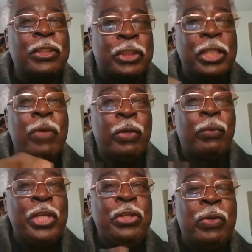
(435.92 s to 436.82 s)
It's still
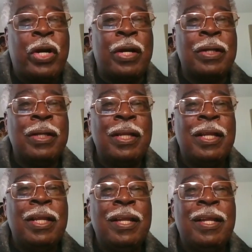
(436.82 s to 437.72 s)
where you are.
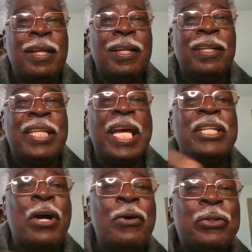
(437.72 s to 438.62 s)
They
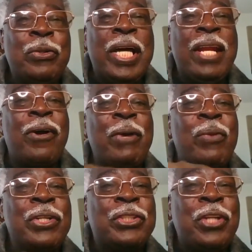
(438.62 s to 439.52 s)
don't do that, or they
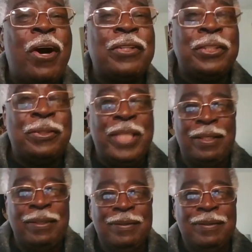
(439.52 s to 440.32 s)
weren't taught to do that.